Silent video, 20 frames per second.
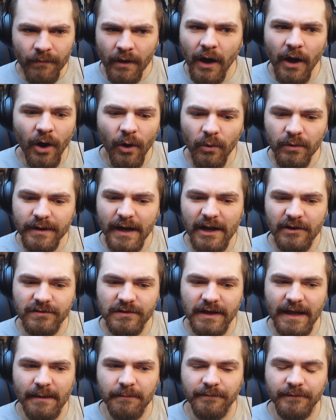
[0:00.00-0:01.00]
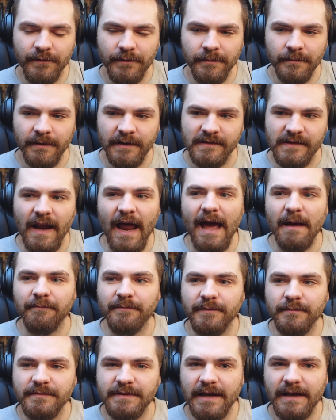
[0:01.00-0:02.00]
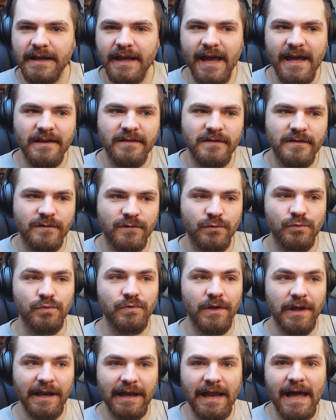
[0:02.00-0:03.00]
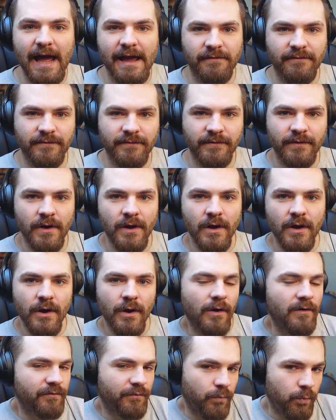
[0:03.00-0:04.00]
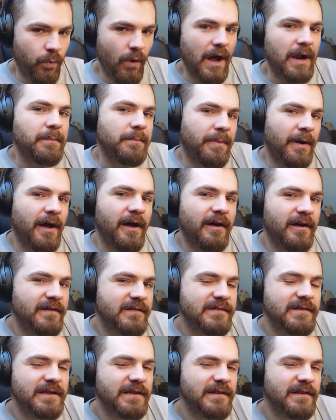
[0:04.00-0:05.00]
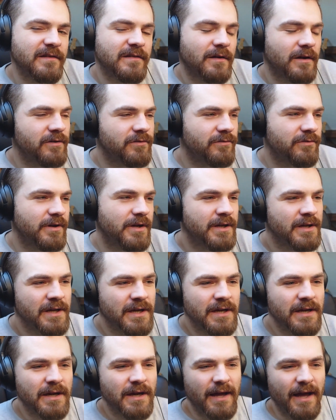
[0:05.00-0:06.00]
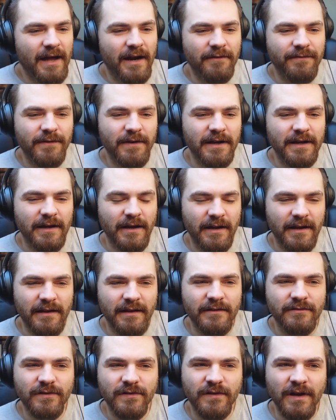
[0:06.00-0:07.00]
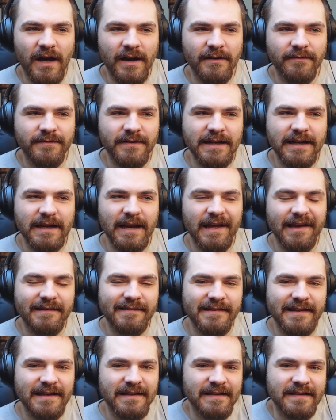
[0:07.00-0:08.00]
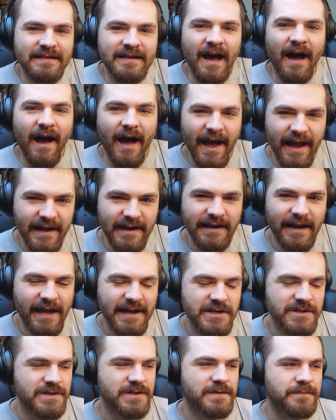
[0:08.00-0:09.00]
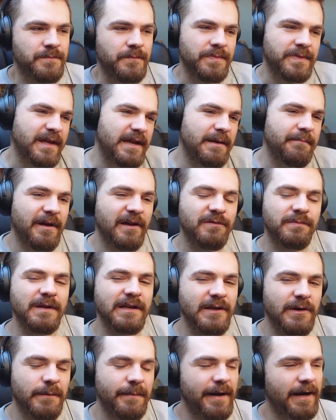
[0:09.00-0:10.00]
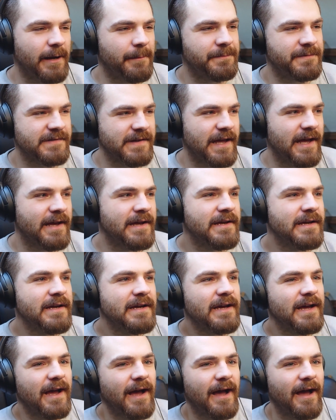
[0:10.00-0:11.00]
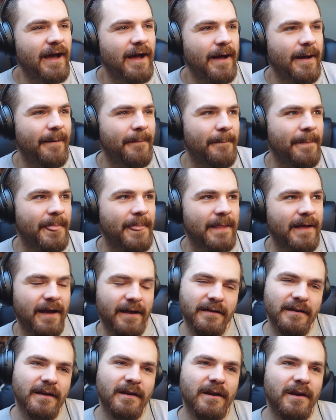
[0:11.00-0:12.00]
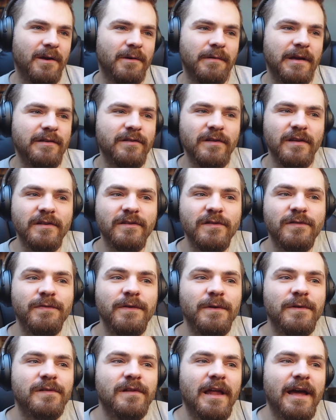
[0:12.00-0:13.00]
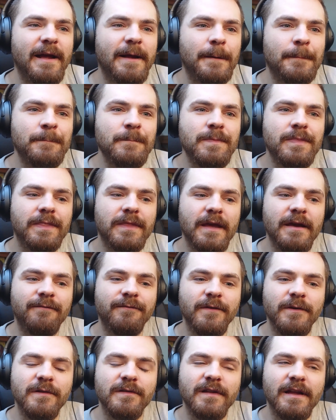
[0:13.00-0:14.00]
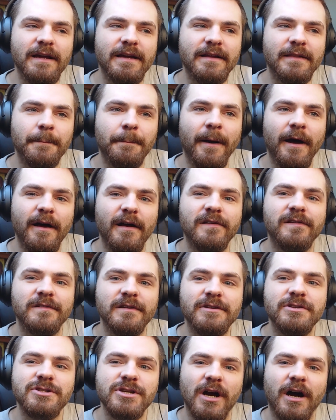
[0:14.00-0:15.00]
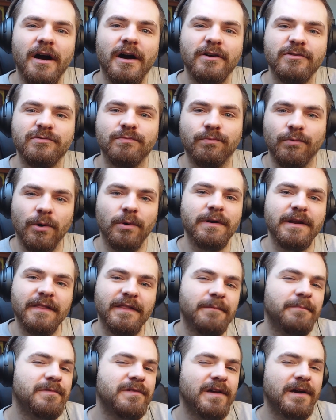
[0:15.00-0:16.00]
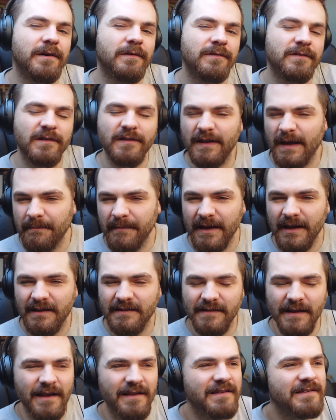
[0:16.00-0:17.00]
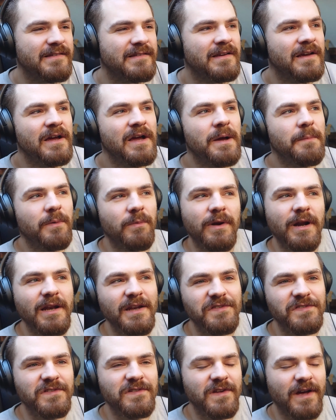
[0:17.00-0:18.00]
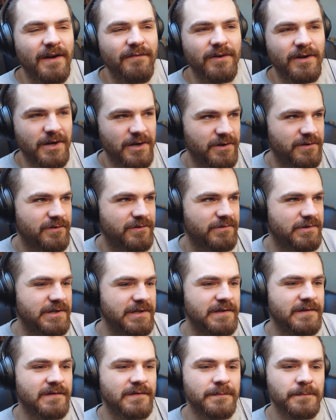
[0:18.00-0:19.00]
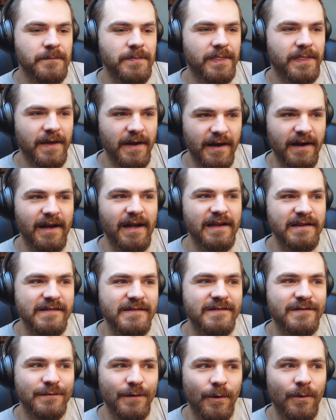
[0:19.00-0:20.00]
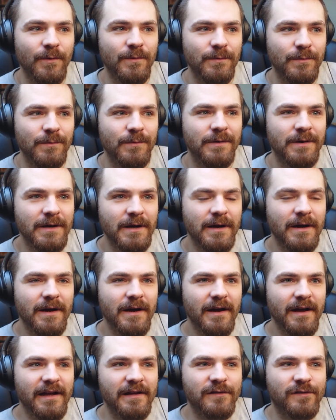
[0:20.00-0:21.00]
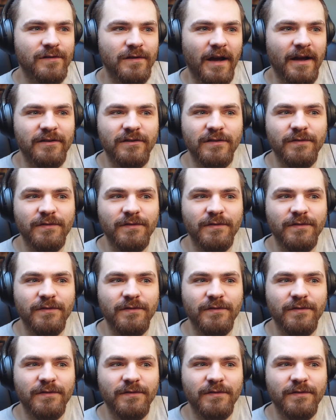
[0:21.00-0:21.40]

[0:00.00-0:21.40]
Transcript: A whole national anthem is an anthem dedicated to the life of one person in this country. And I feel like it just kind of neglects the entire nation. And it makes me a little bit upset. I don't know. It just feels like the person in charge wrote it themselves. Does that make sense? But when I listen to other countries, I feel